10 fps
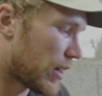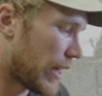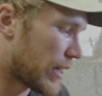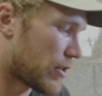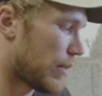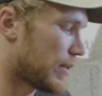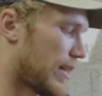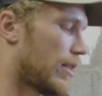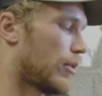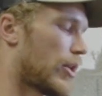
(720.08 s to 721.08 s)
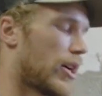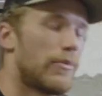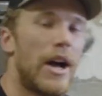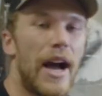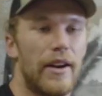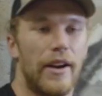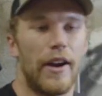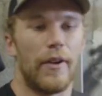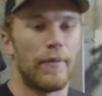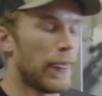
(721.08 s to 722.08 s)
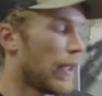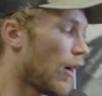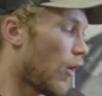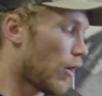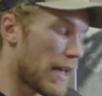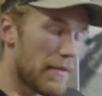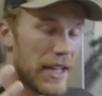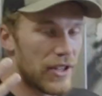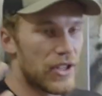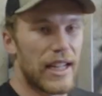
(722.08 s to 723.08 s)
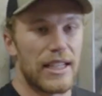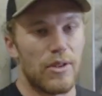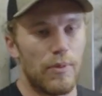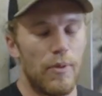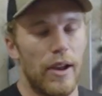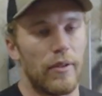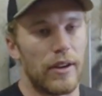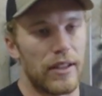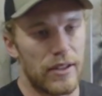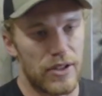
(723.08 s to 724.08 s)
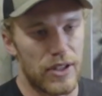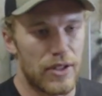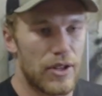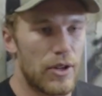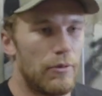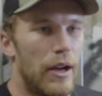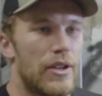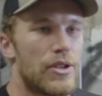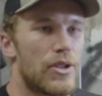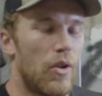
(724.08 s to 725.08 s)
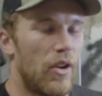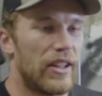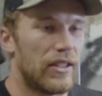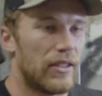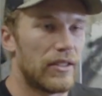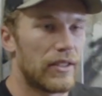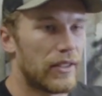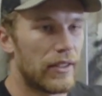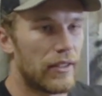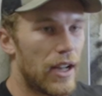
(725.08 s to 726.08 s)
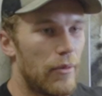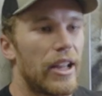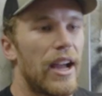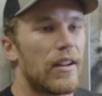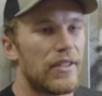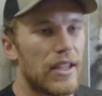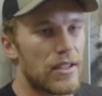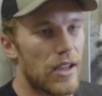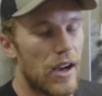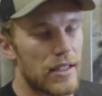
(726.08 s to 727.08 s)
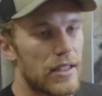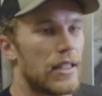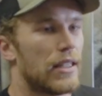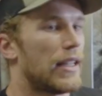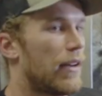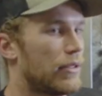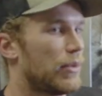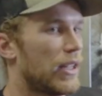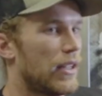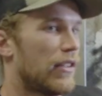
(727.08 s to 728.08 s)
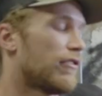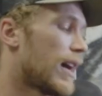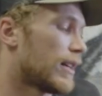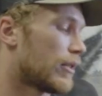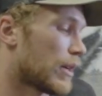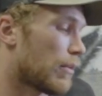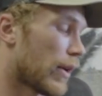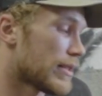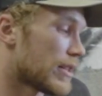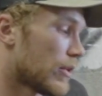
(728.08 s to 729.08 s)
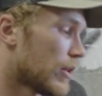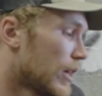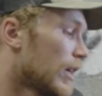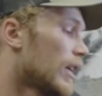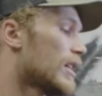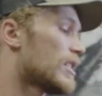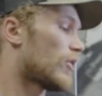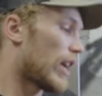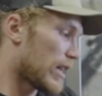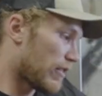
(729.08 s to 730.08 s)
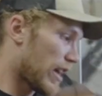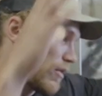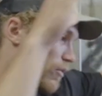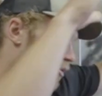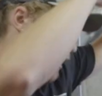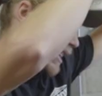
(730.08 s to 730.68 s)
crank drops out of the bottom. I don't know. Or maybe it just gets to a point where there's just too much oil coming out of the exhaust. That would be a fine quitting point too. So at any rate, when we